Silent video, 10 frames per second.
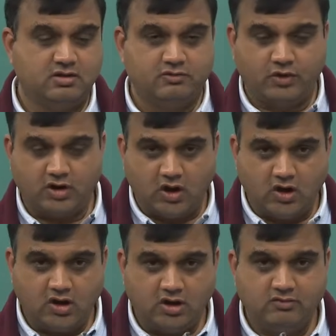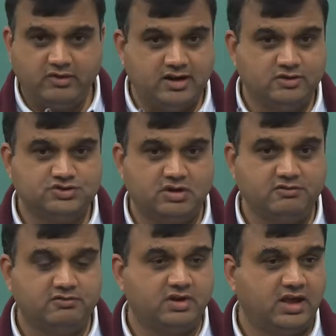for all values
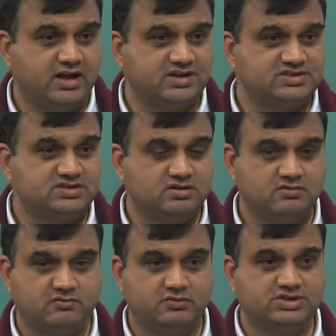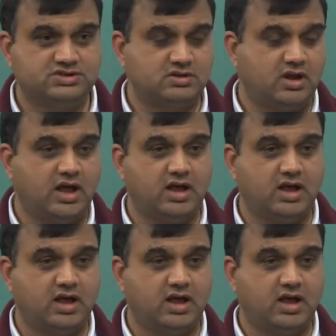of x which